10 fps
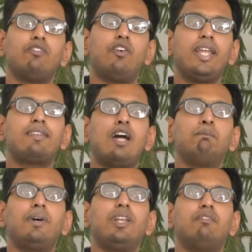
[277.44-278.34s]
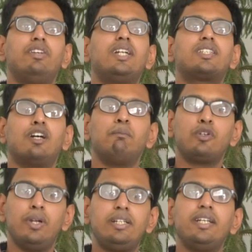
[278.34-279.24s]
For example, when it's come
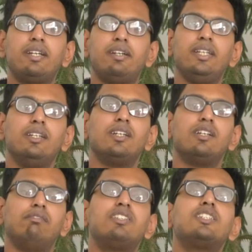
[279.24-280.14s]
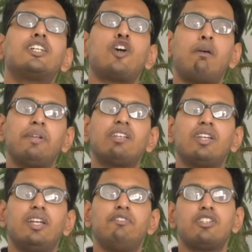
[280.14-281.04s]
to integrity, which is a topic
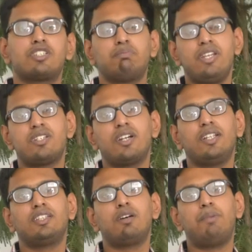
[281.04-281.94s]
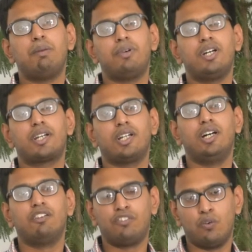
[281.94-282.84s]
which is mentioned in the
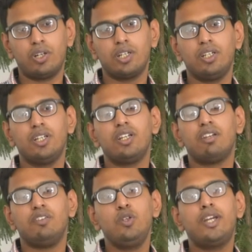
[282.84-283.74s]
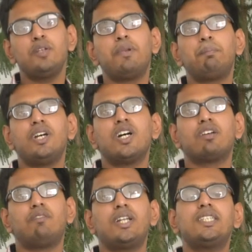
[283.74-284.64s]
paper 4, you can
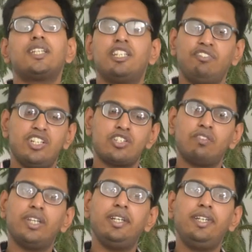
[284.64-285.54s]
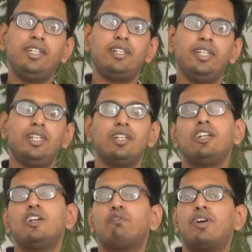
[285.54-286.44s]
prepare what is the definition of the integrity,
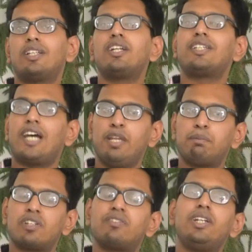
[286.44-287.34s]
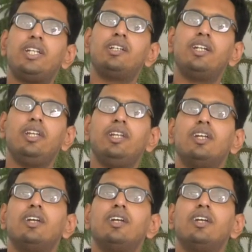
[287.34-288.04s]
what are the types of integrity,